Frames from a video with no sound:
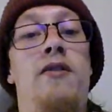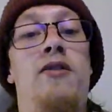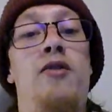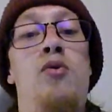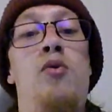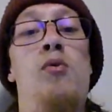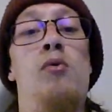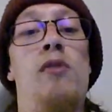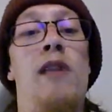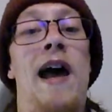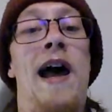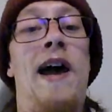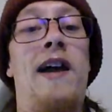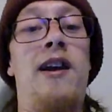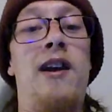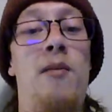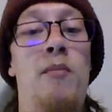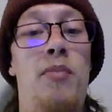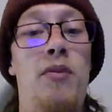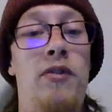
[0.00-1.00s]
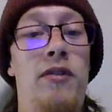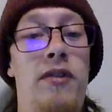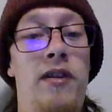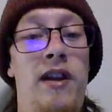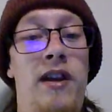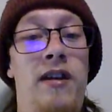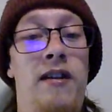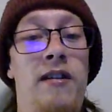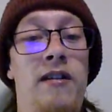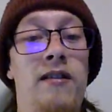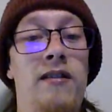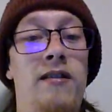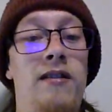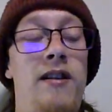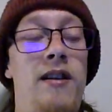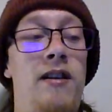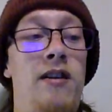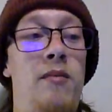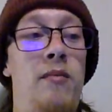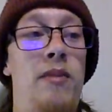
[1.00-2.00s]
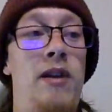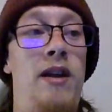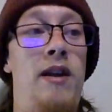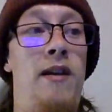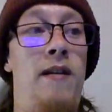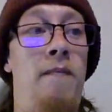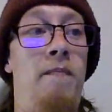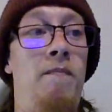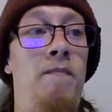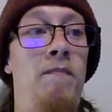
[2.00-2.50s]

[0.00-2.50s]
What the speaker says: who lack empathy tend to be